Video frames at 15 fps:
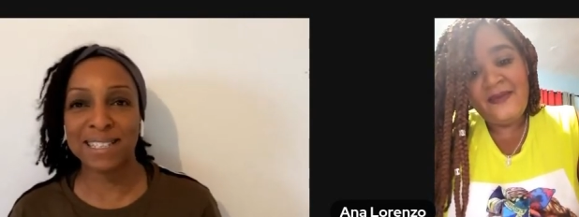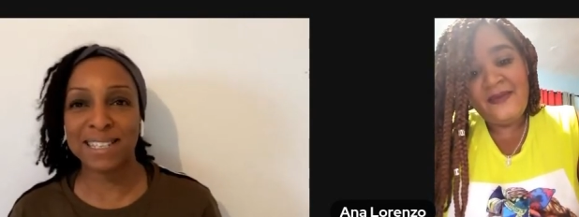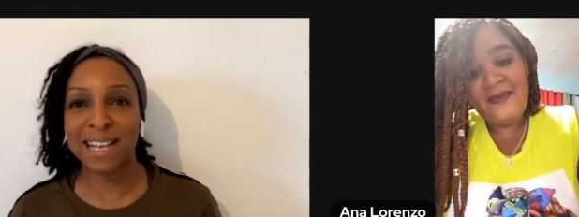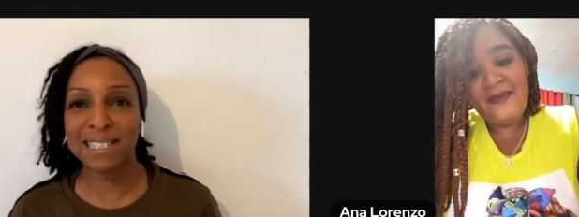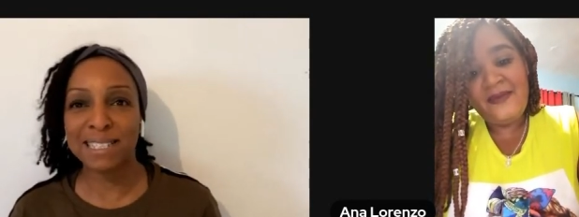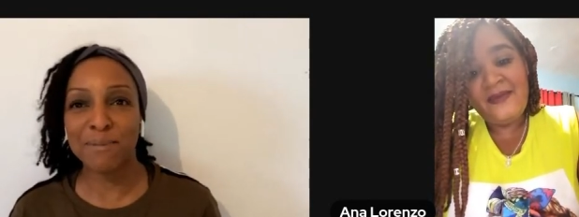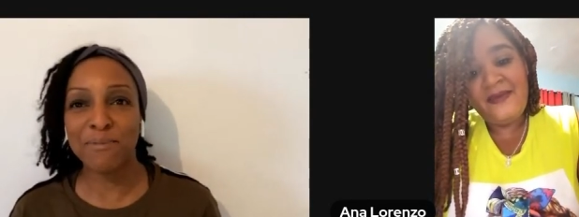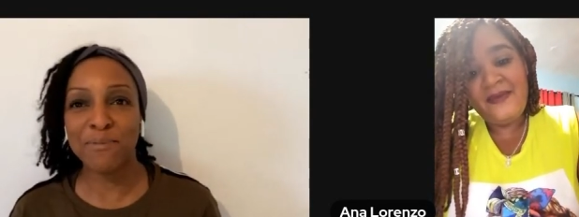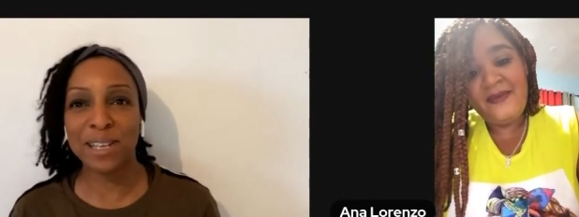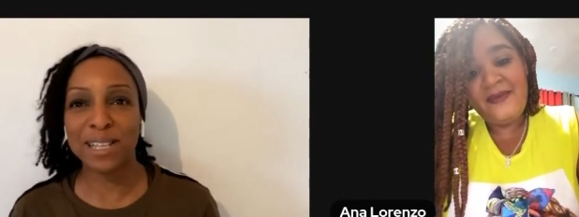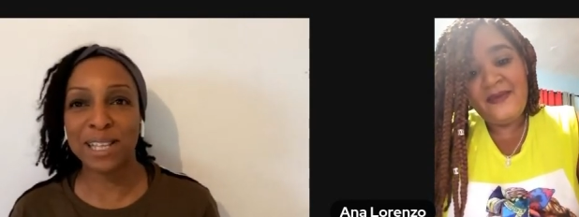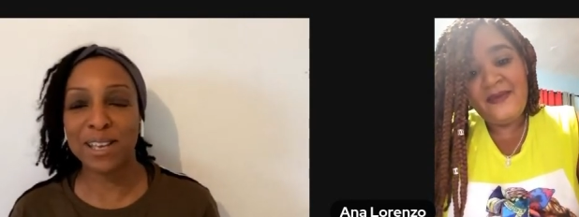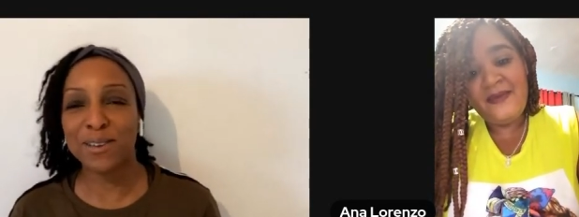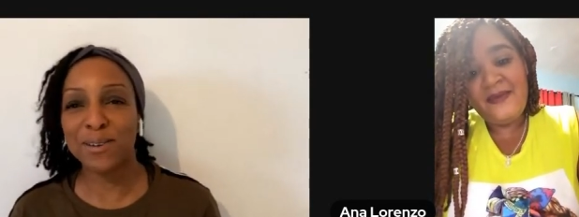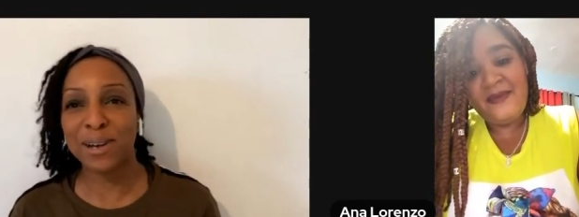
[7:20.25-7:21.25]
Speaker 1: Is that
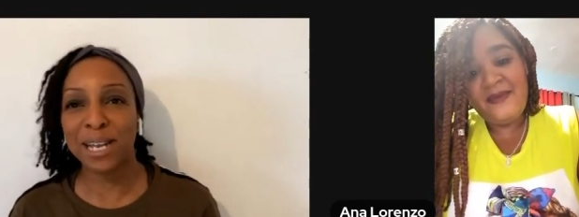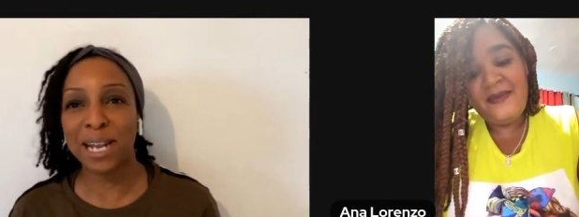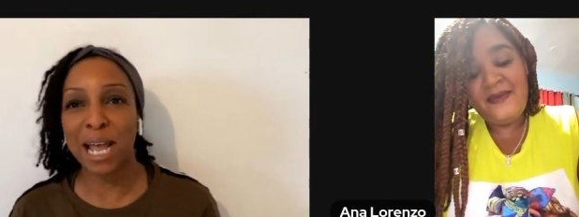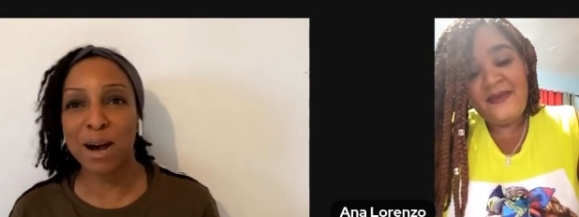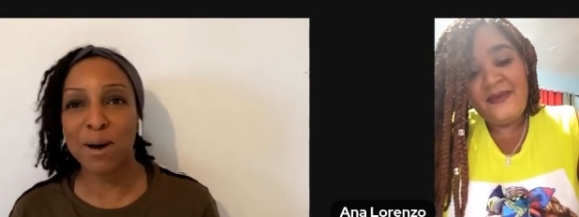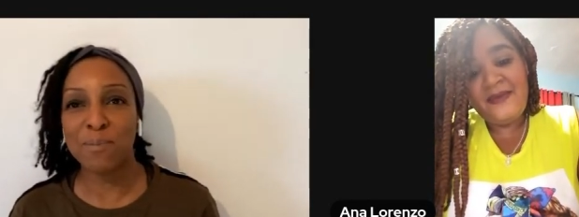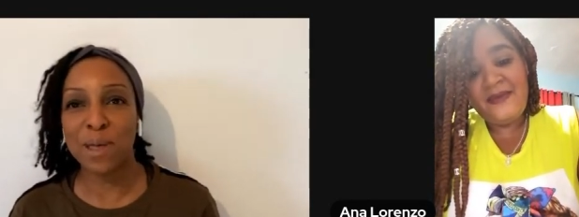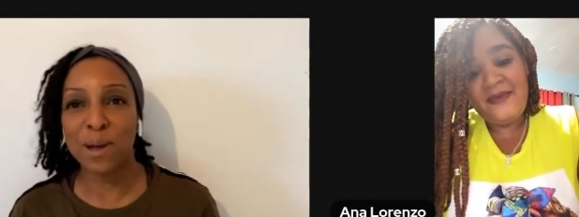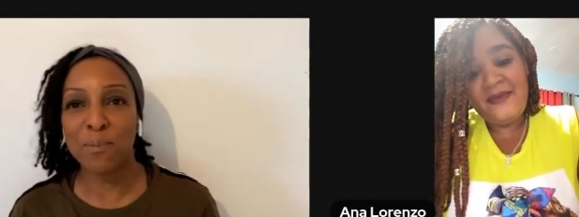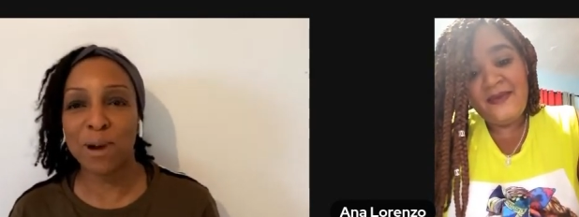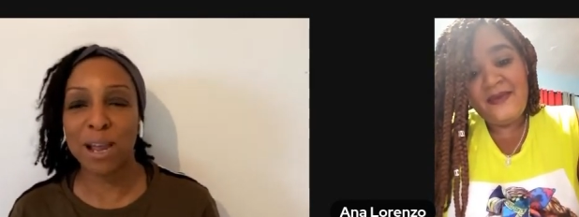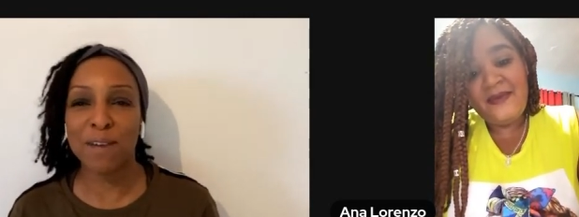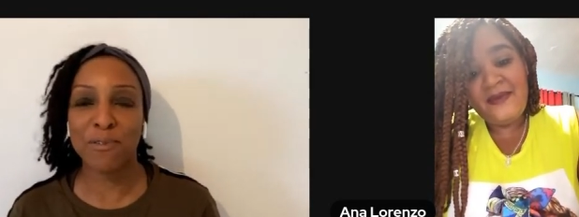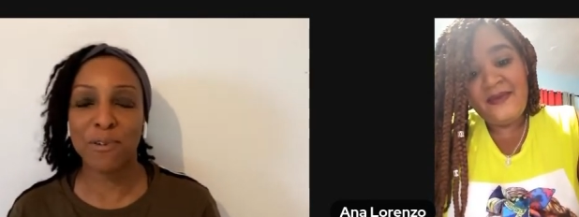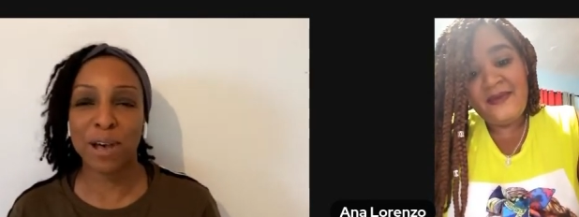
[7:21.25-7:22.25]
something that you can help them
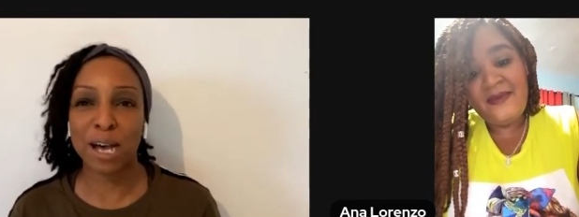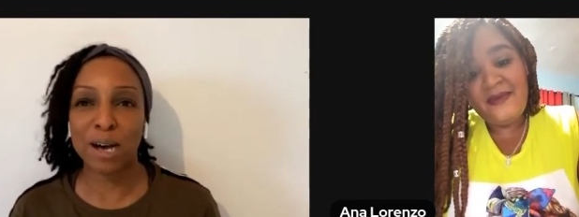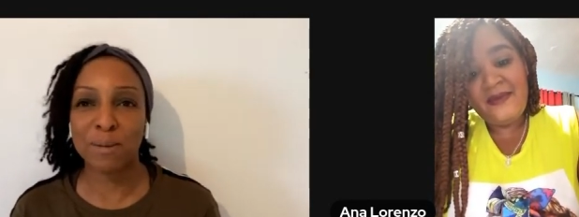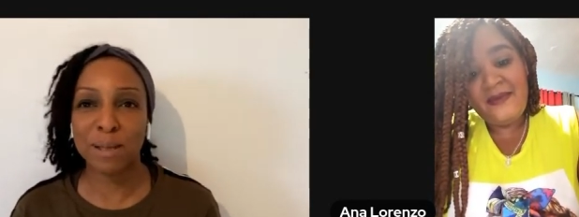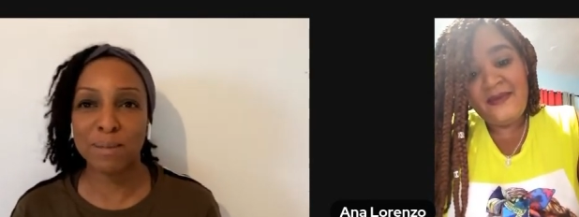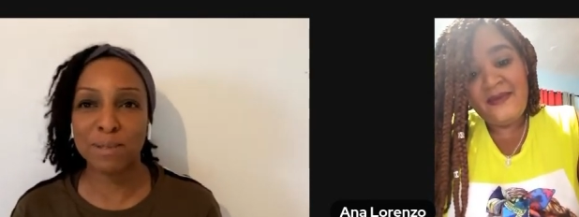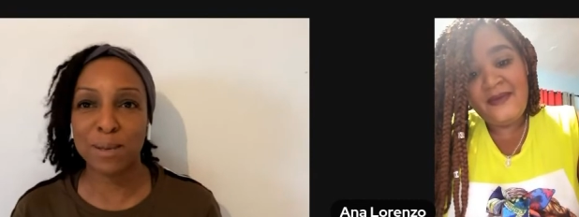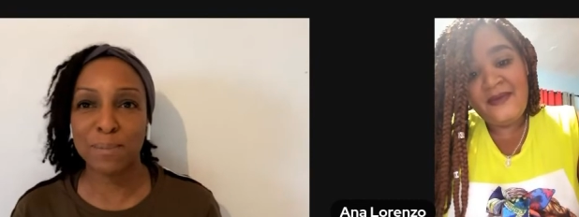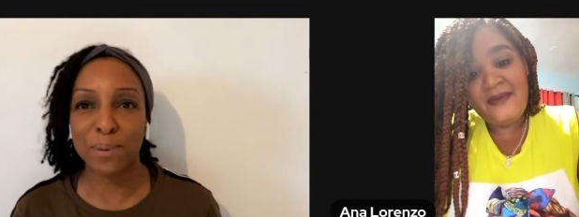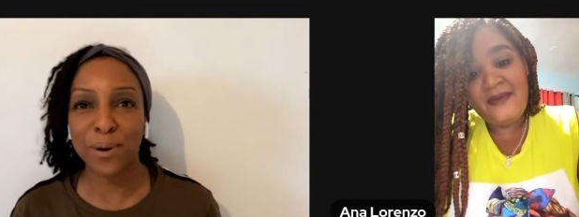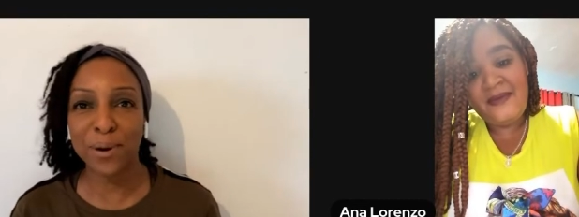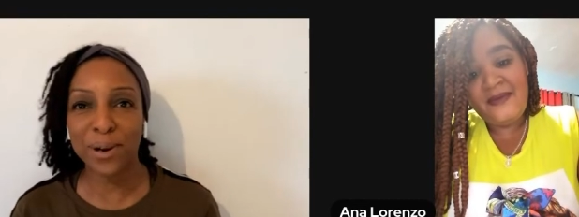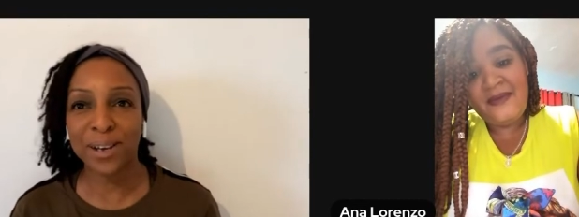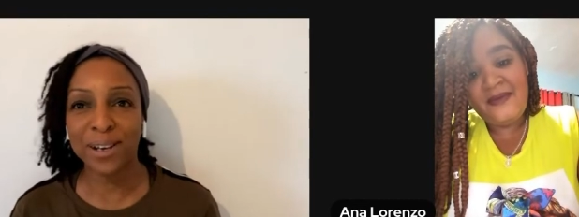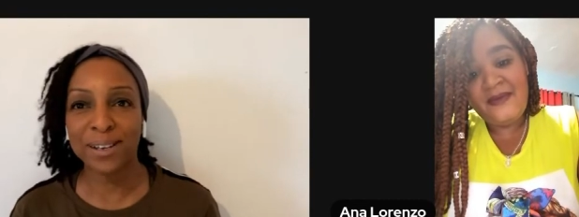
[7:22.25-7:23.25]
with or help them to book?